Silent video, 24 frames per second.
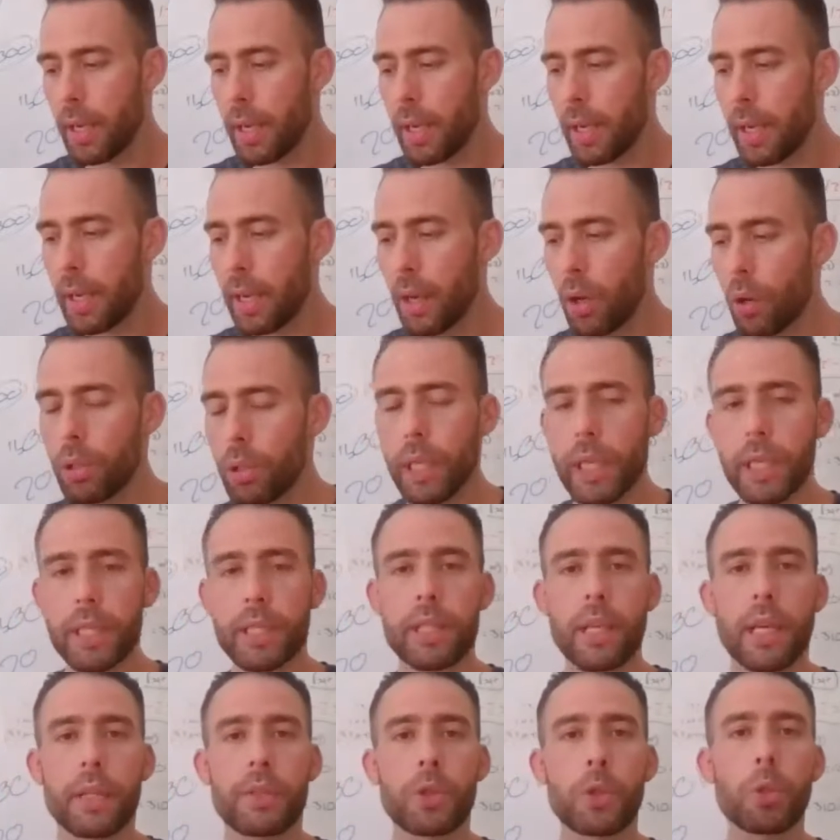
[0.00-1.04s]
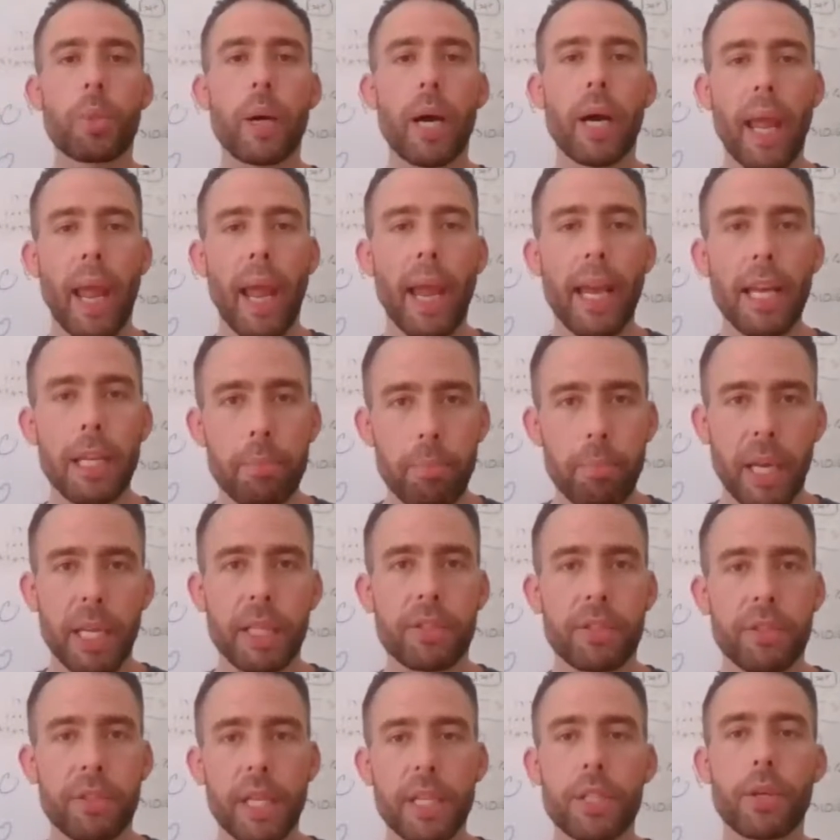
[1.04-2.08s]
Only it's a 2 by 8
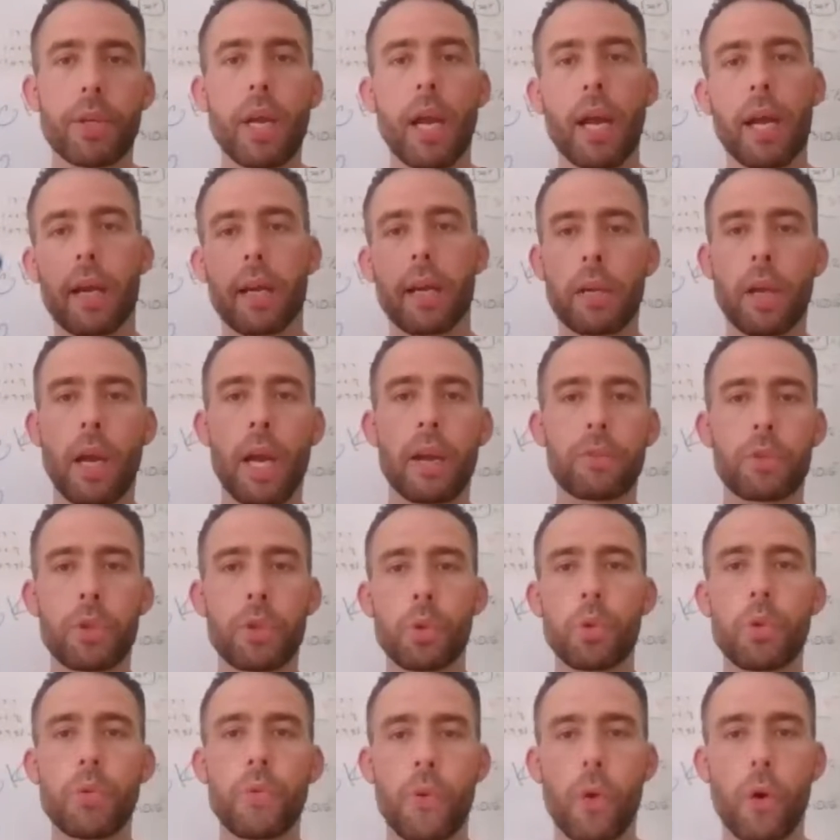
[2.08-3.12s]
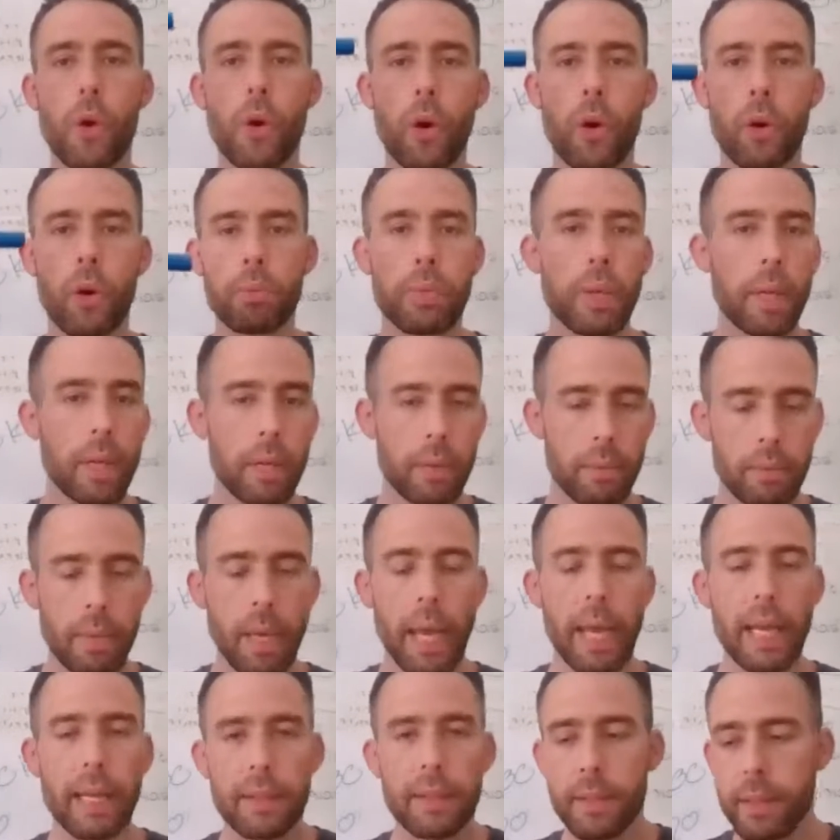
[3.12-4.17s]
matrix. You have 2, 4,
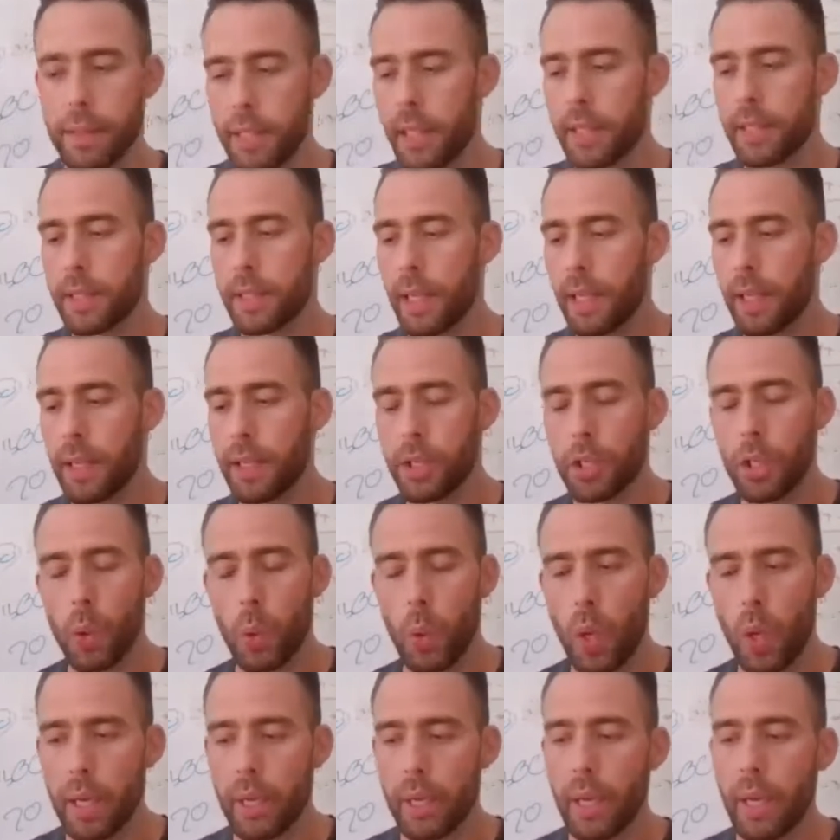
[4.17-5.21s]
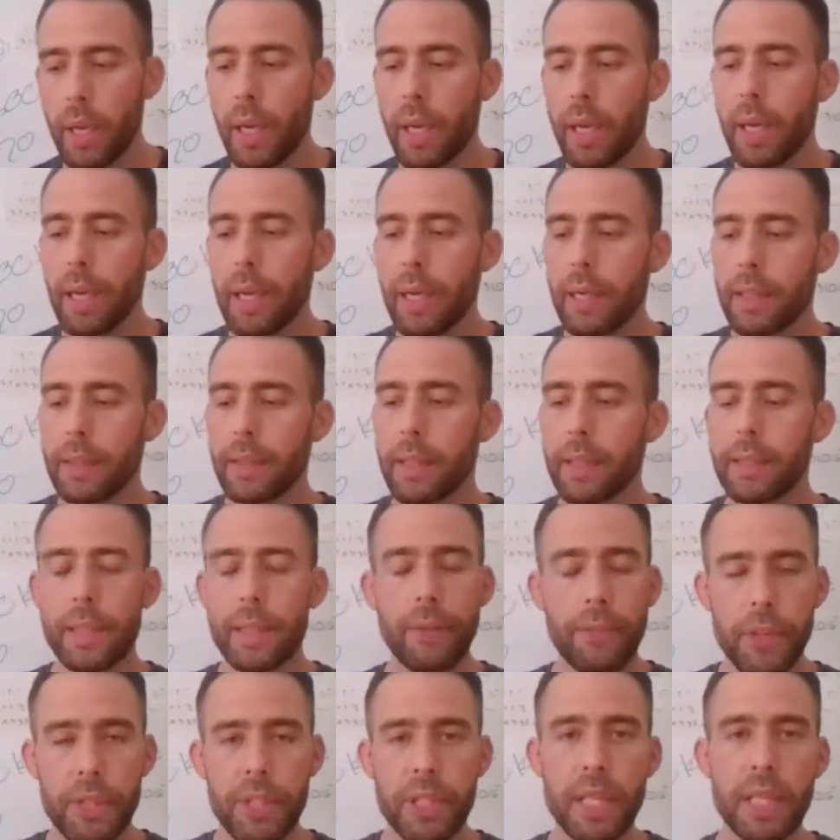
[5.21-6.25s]
8, 16, and so on. The
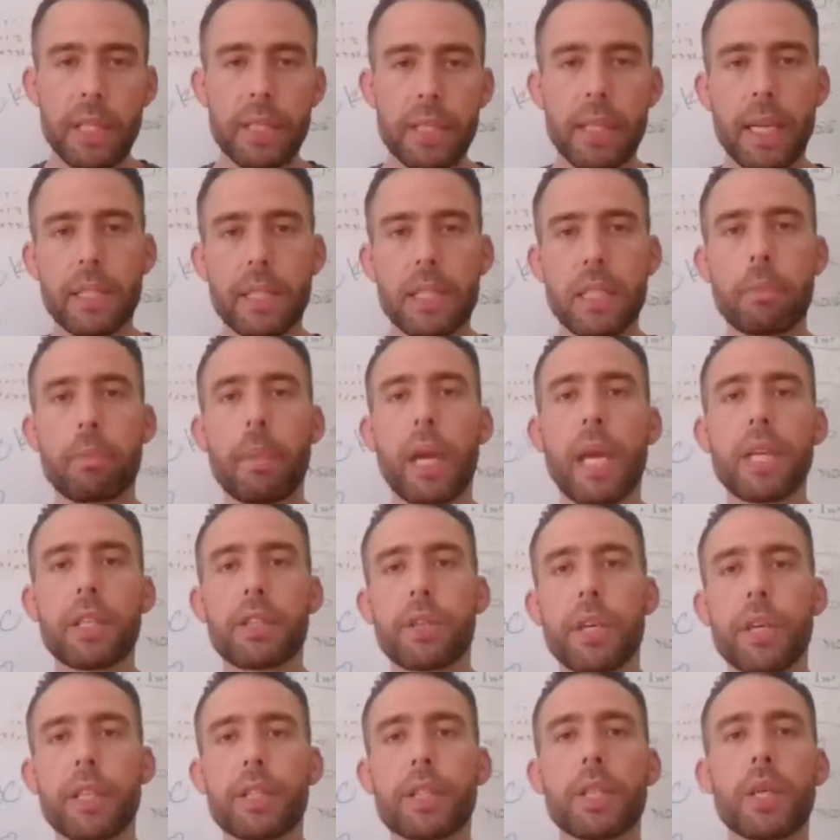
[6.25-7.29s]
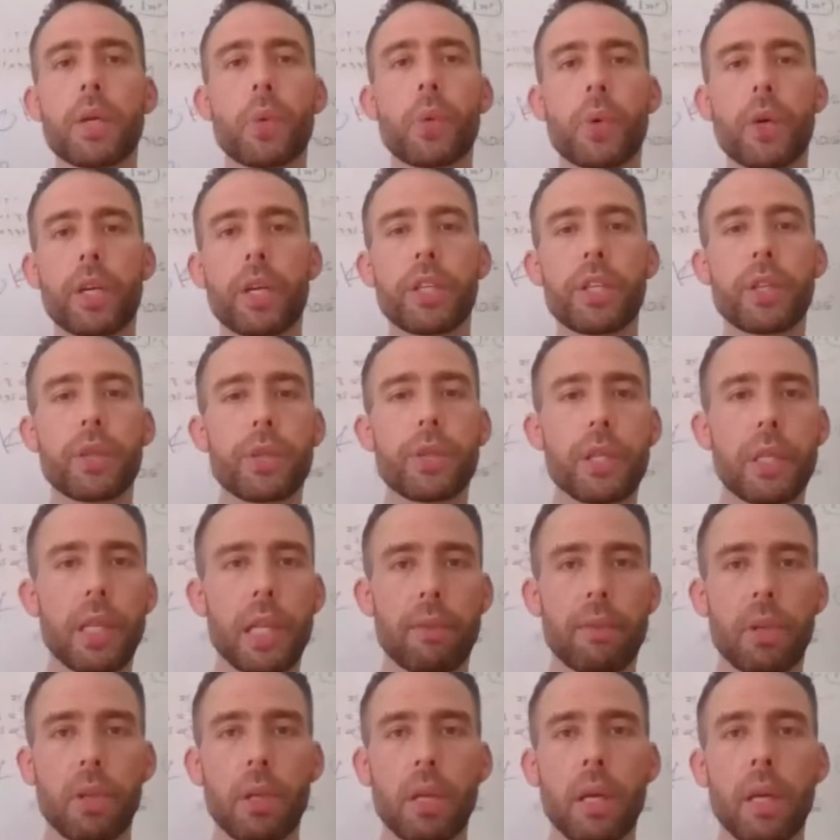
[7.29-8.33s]
difference is that's a matrix. We're a
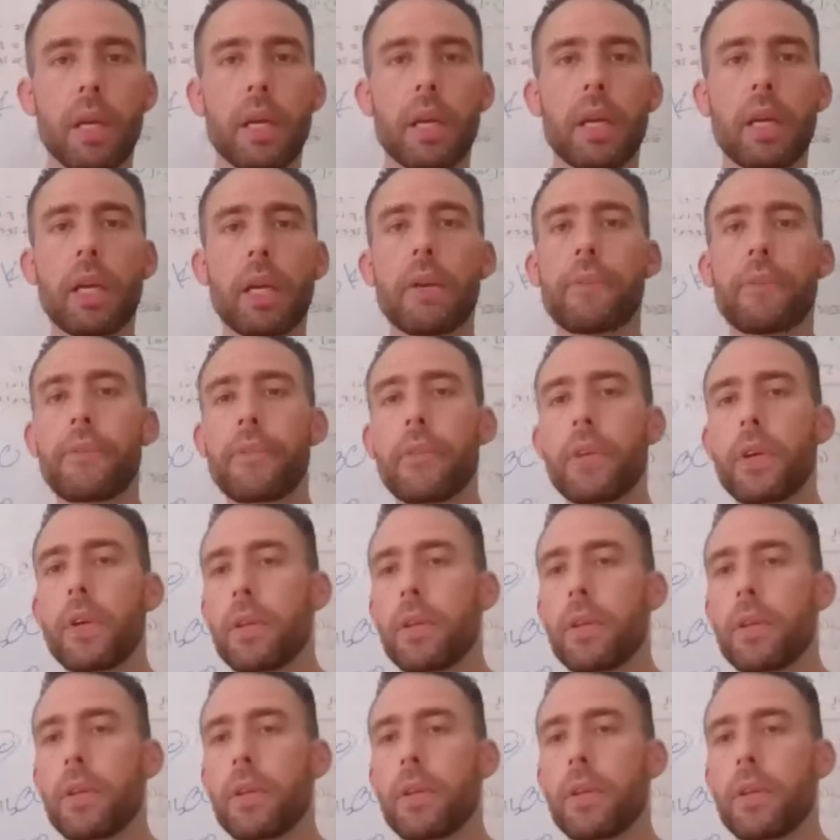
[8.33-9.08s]
unilevel. If